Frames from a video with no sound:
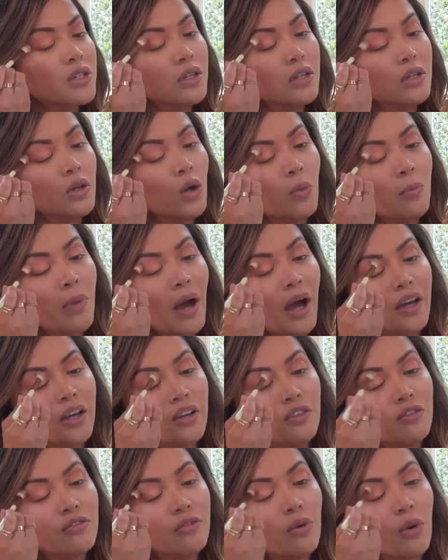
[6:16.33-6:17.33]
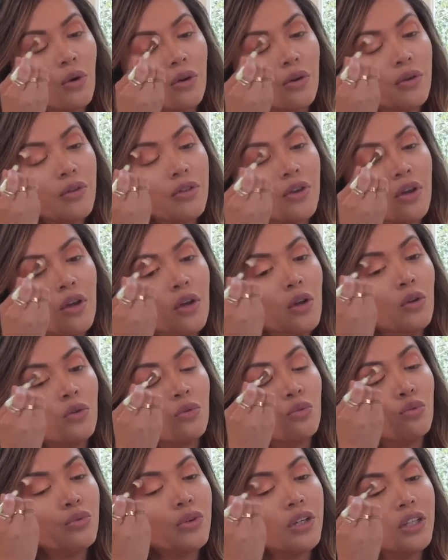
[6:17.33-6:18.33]
gonna go back and forth
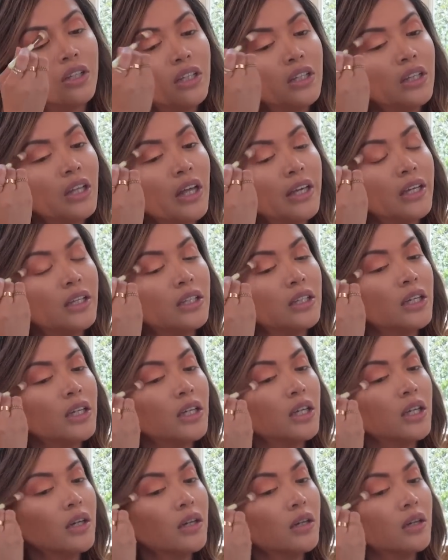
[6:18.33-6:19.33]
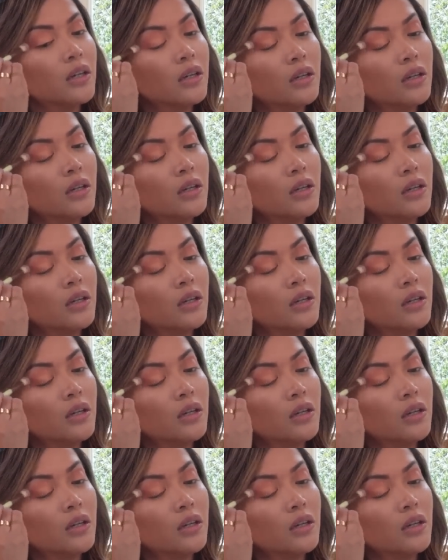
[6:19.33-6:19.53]
really lightly